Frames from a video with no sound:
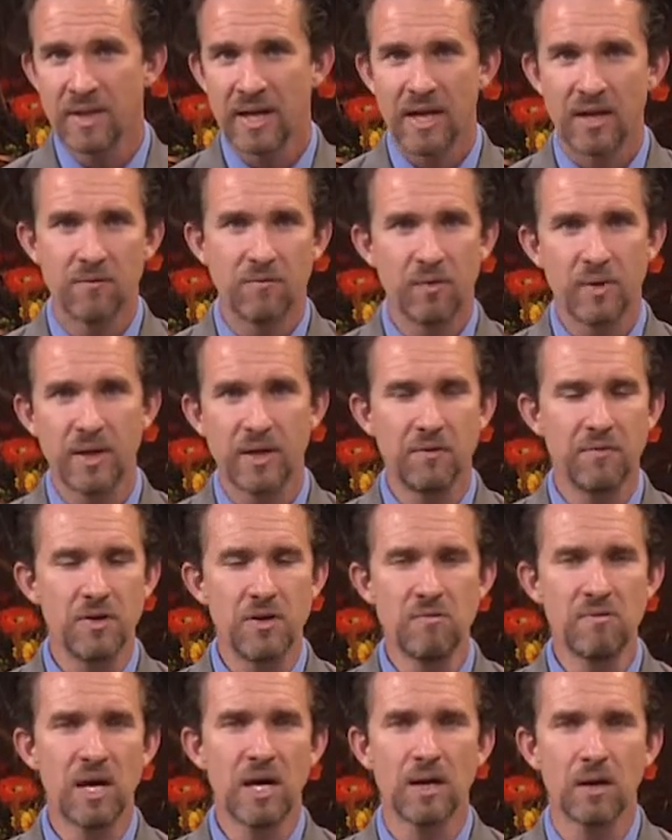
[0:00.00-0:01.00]
And friend, if
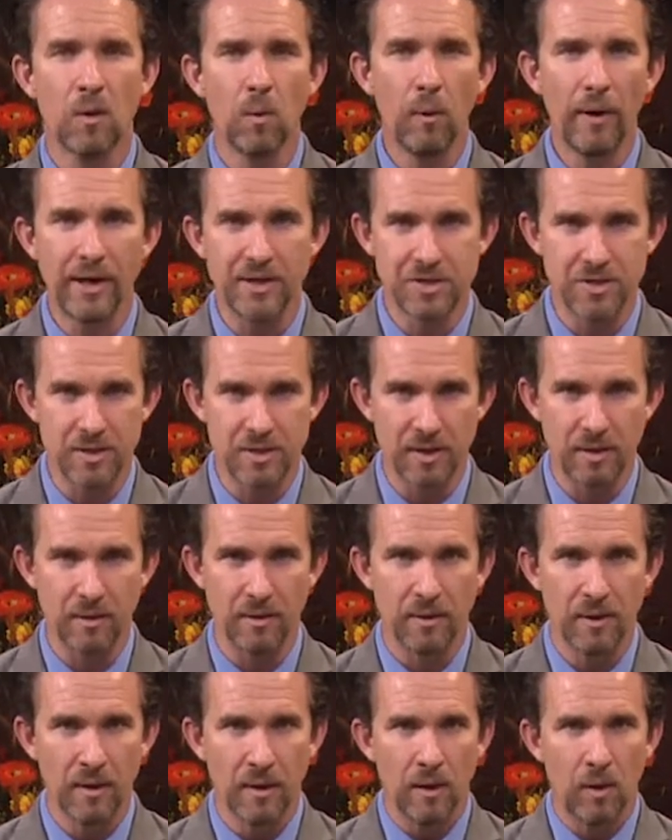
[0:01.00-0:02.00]
you've got a
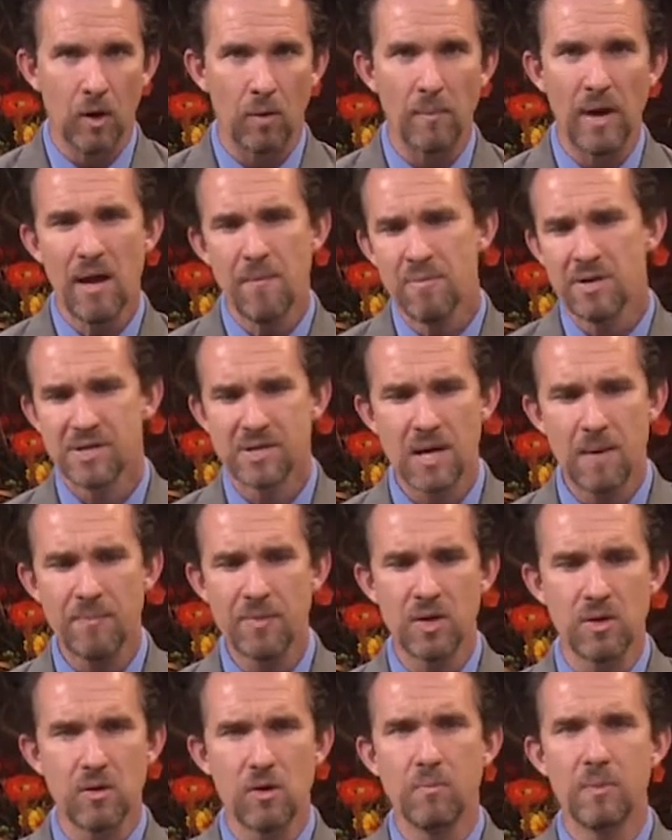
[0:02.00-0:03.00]
question, or maybe
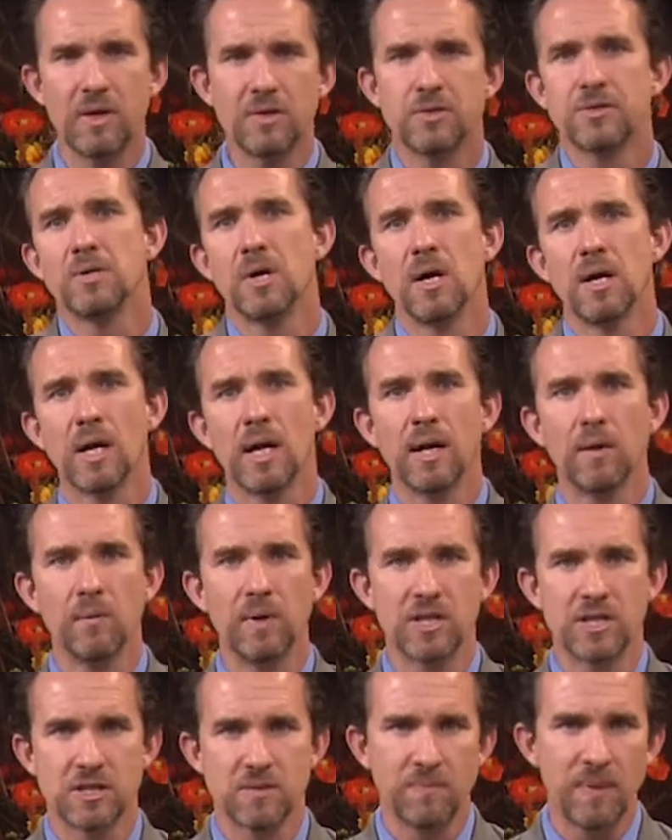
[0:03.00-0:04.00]
something you've been struggling
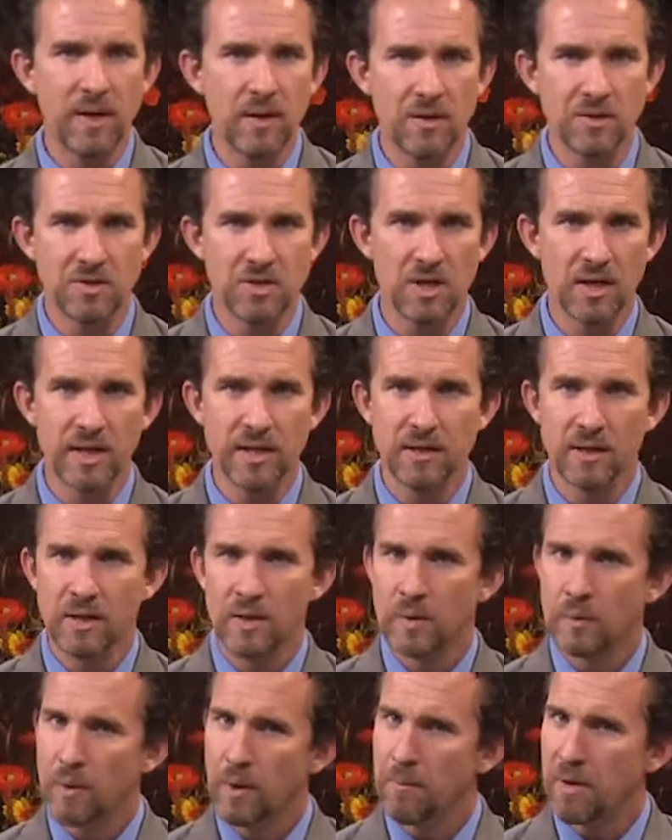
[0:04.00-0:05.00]
with spiritually,
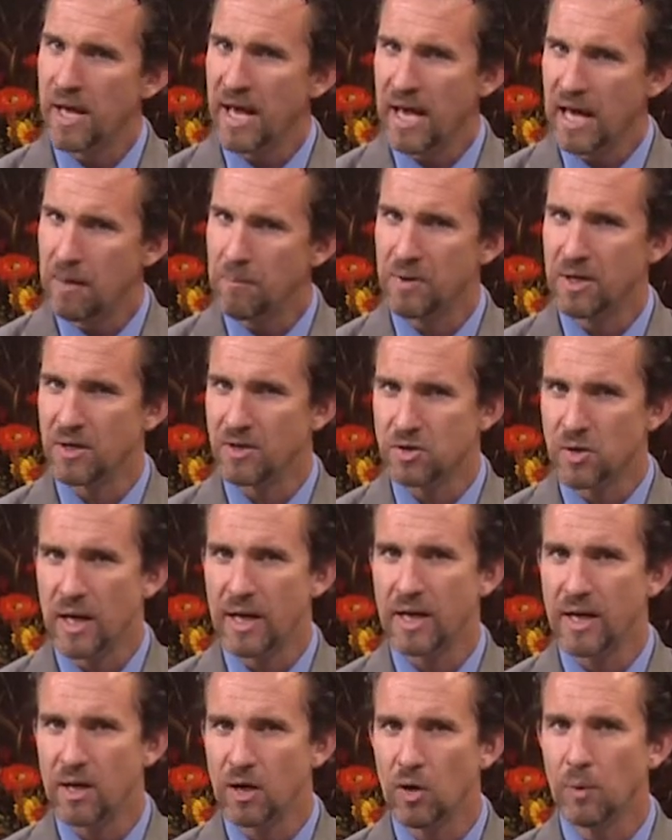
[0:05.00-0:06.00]
we'd be happy to
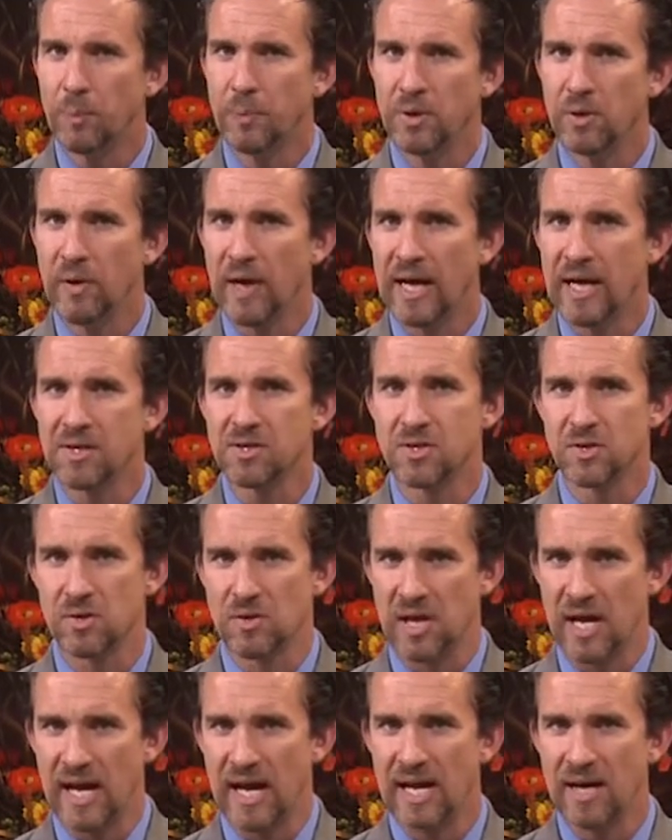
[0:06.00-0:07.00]
try to help you
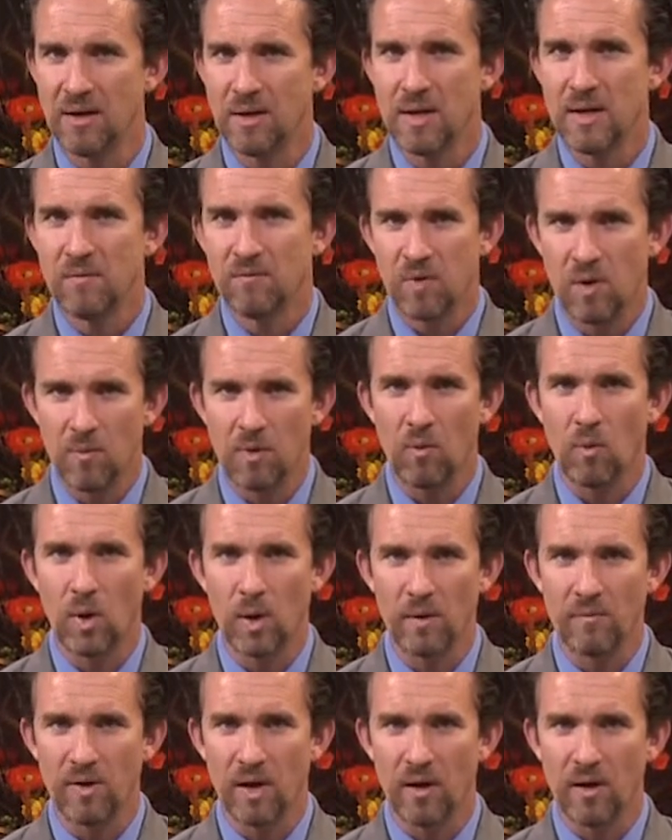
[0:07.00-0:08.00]
answer that from the
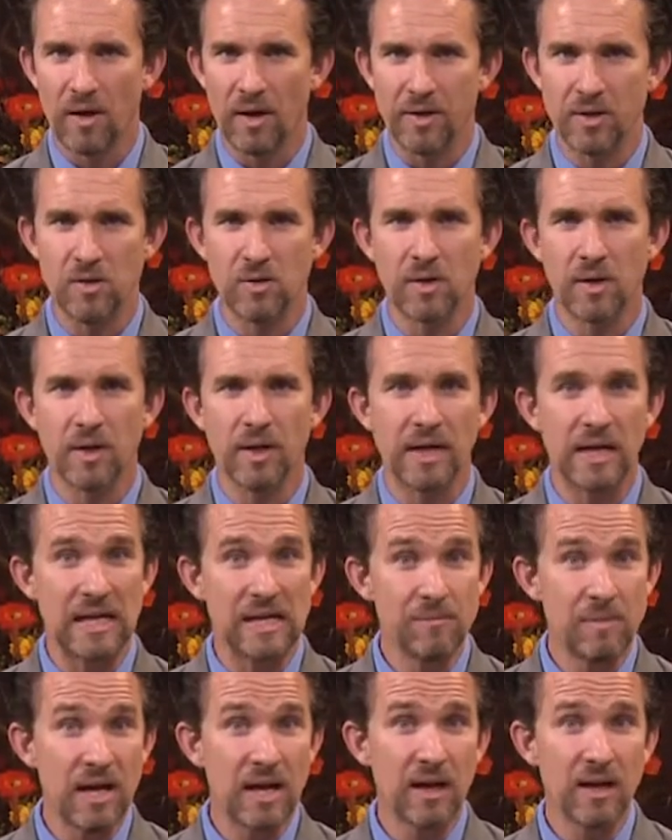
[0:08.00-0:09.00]
Word of God. You can
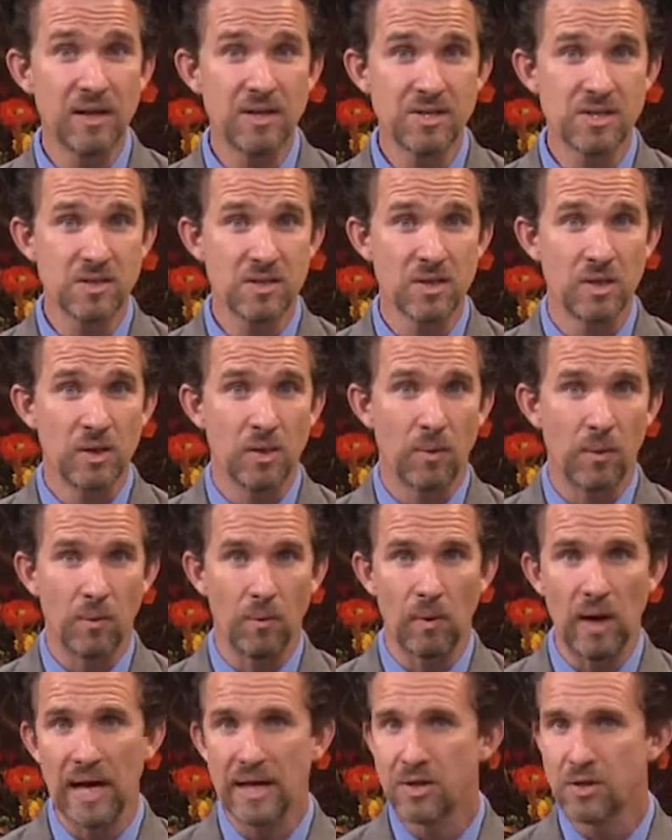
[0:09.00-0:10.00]
email us
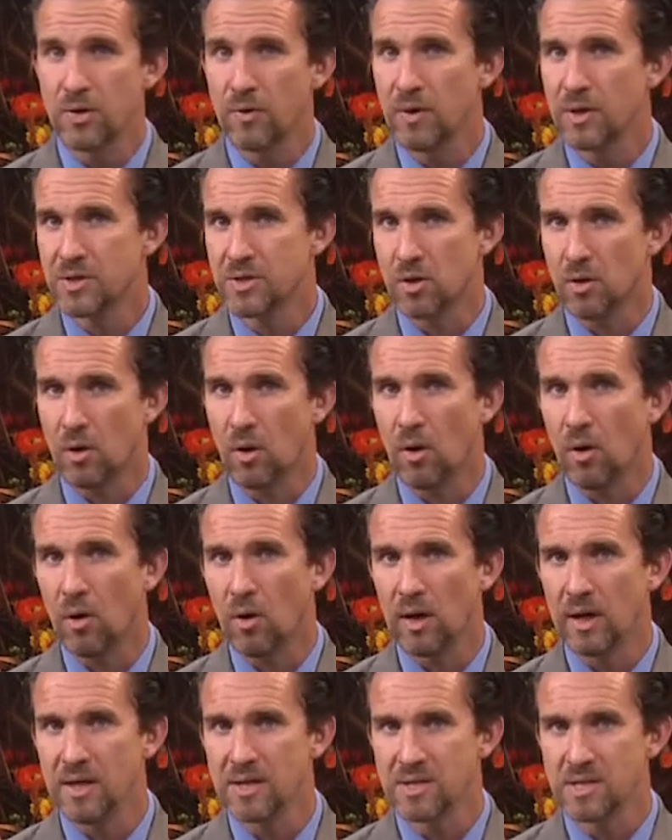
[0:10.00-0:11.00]
or write to us or
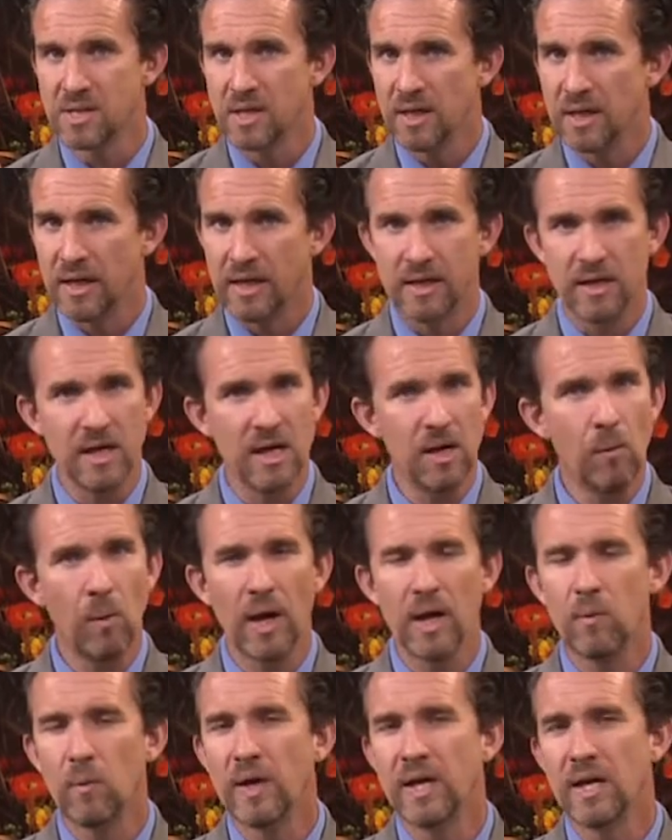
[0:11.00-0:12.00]
call us in any
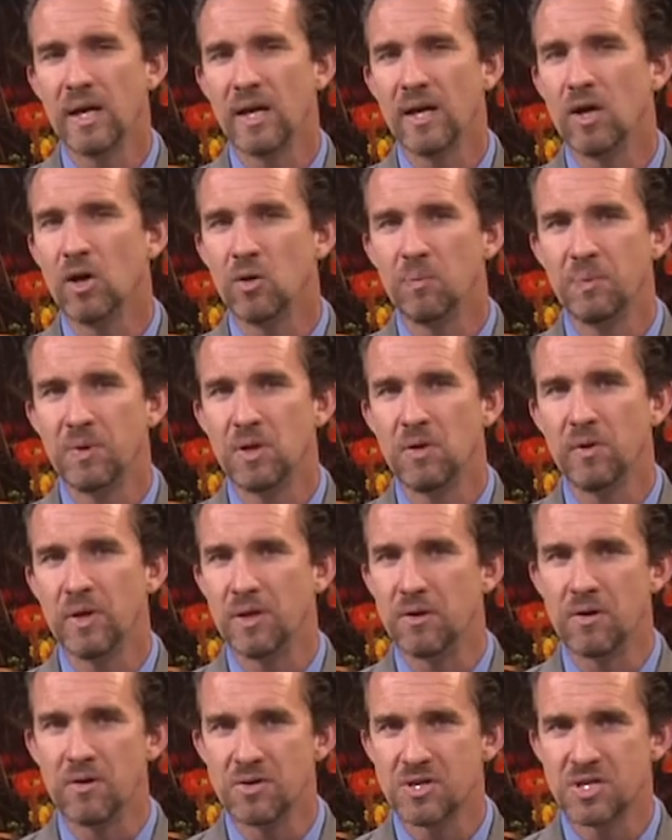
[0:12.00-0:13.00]
way we can help you
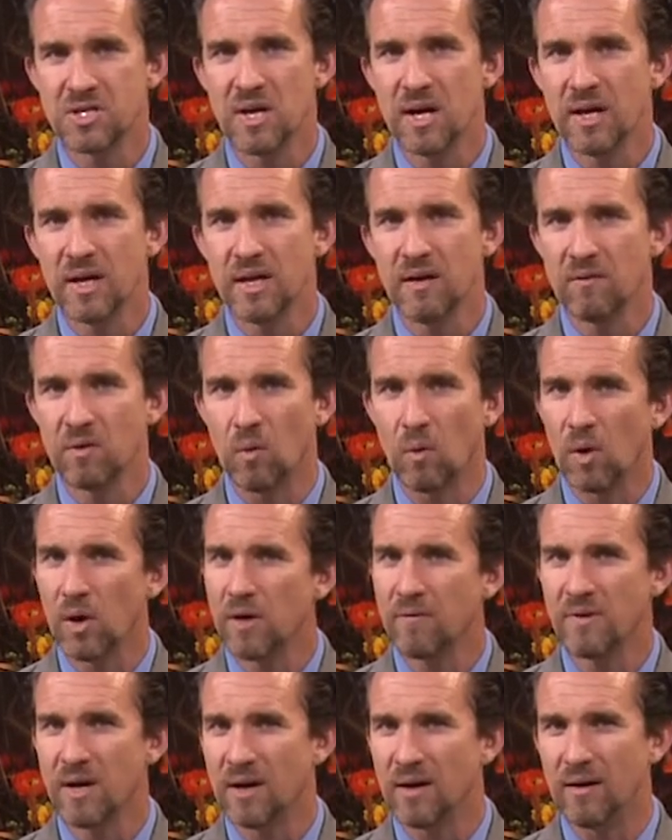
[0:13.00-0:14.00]
in your study of the
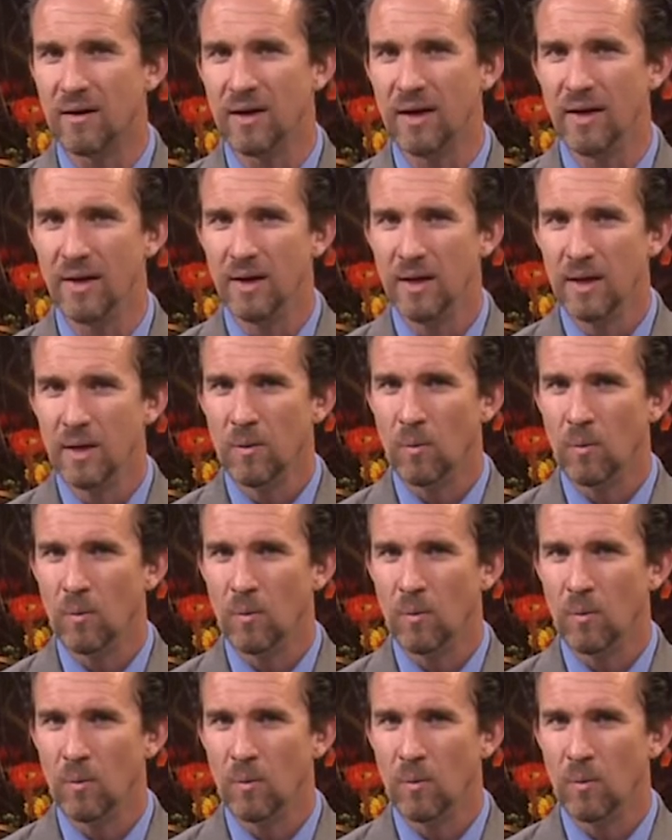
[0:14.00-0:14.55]
Word of God.